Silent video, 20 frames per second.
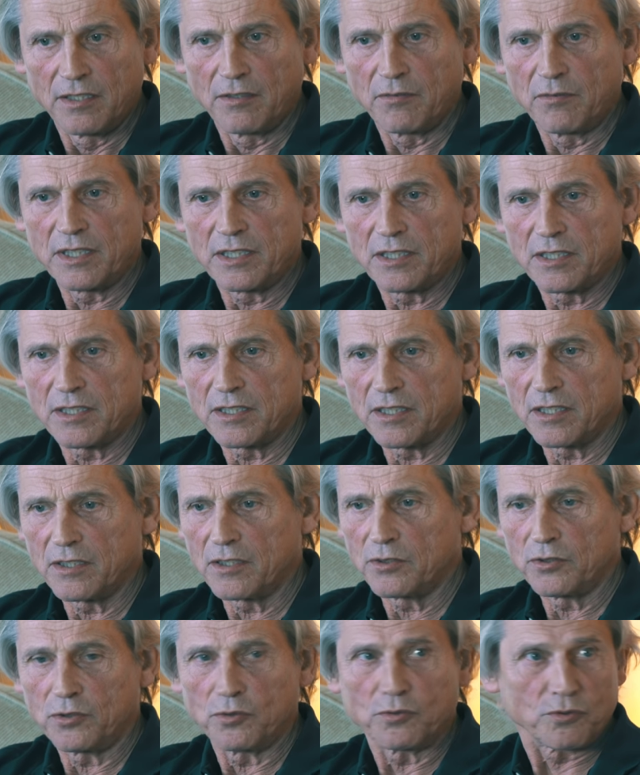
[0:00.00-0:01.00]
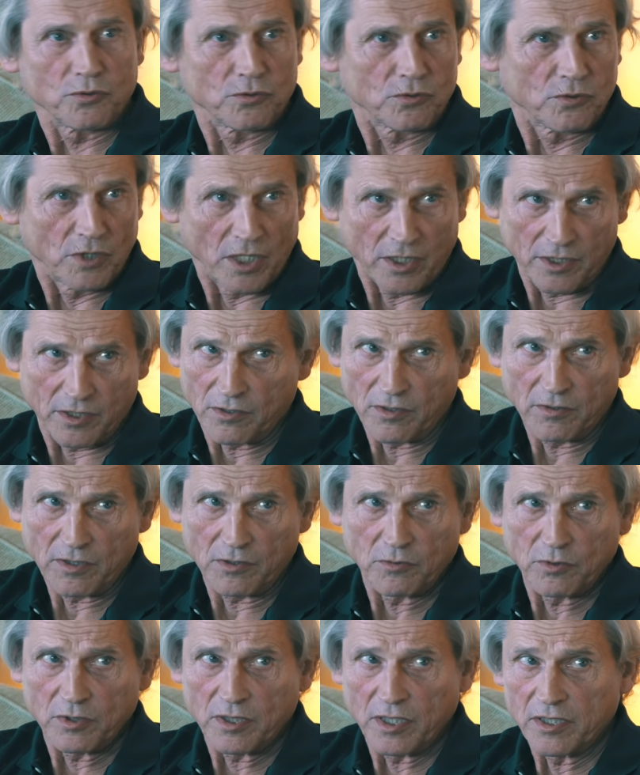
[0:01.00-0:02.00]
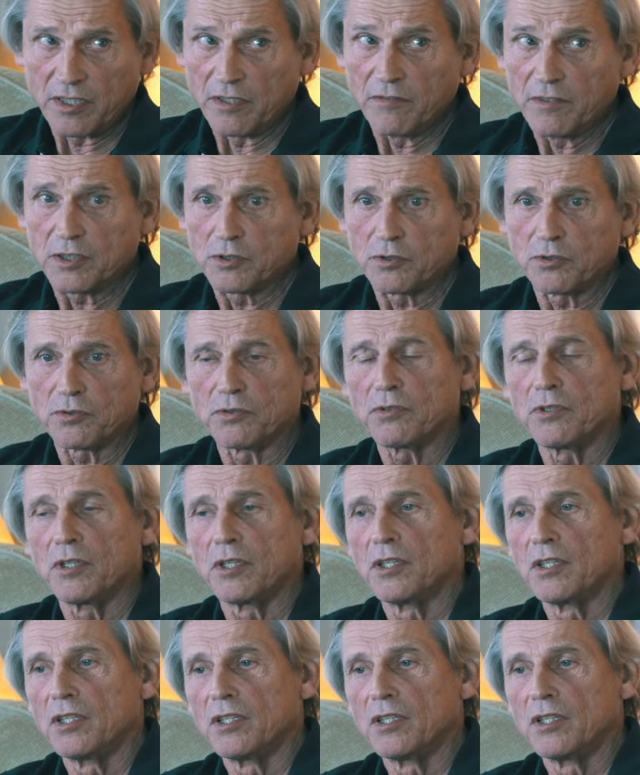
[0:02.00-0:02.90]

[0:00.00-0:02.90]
which uh, you should, I can give it to you,